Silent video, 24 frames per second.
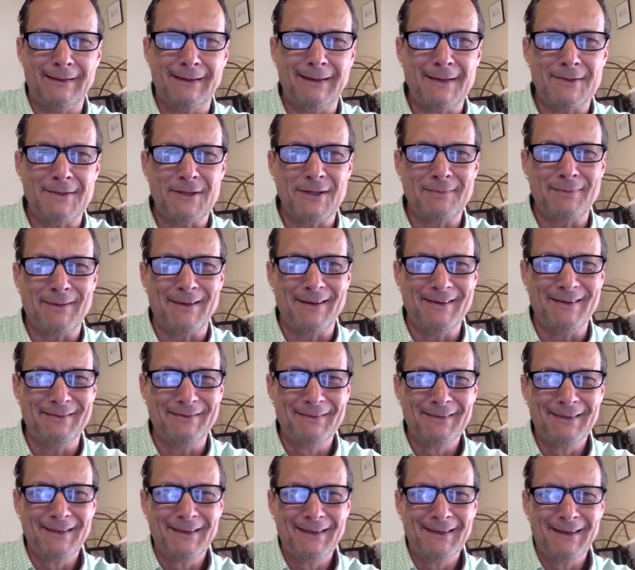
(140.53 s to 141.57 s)
catch up on
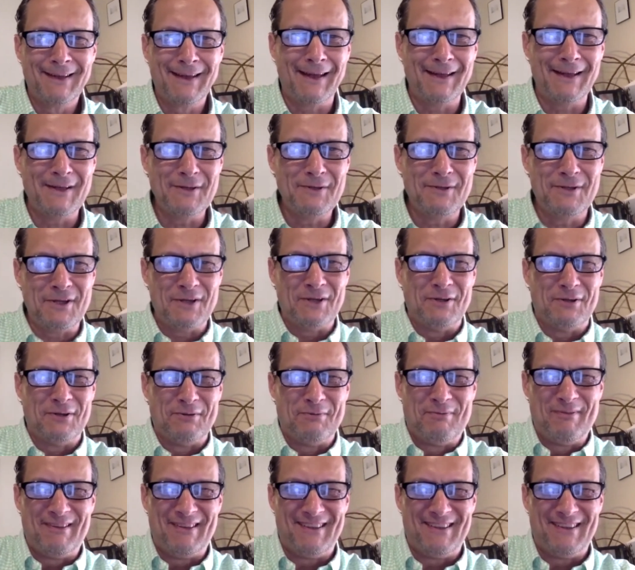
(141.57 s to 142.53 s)
YouTube.